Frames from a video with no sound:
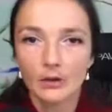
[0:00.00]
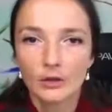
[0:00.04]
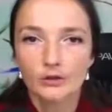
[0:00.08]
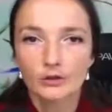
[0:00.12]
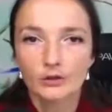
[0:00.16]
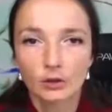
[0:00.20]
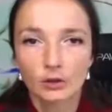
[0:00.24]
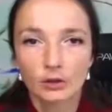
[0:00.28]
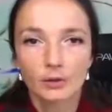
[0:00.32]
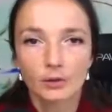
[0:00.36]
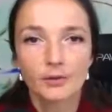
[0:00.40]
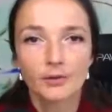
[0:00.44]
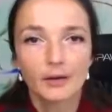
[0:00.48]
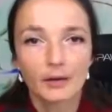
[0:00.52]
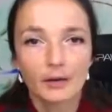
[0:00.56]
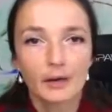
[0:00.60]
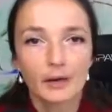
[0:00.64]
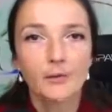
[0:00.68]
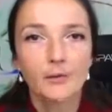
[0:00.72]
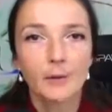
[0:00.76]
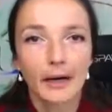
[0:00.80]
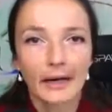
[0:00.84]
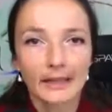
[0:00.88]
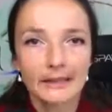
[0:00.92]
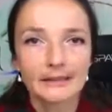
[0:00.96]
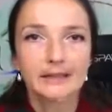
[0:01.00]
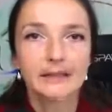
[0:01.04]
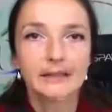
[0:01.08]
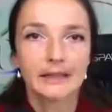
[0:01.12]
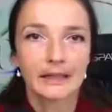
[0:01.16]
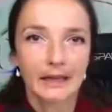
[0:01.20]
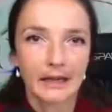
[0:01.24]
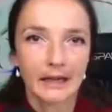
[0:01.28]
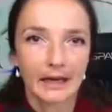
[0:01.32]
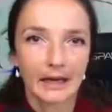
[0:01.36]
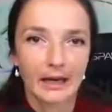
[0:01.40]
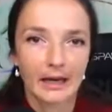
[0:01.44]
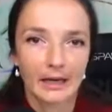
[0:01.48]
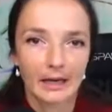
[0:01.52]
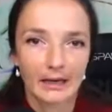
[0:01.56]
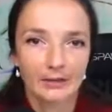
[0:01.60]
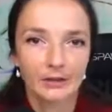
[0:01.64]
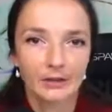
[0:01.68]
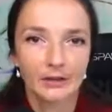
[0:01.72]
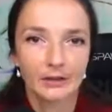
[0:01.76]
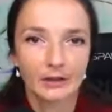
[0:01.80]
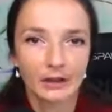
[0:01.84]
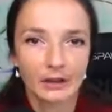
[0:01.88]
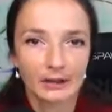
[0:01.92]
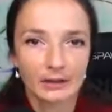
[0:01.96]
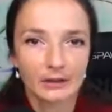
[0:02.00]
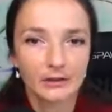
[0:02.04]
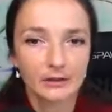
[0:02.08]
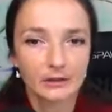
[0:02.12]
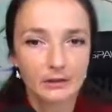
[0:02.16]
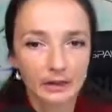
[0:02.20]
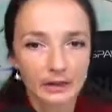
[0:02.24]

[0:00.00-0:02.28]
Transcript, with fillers: So think wisely and, and,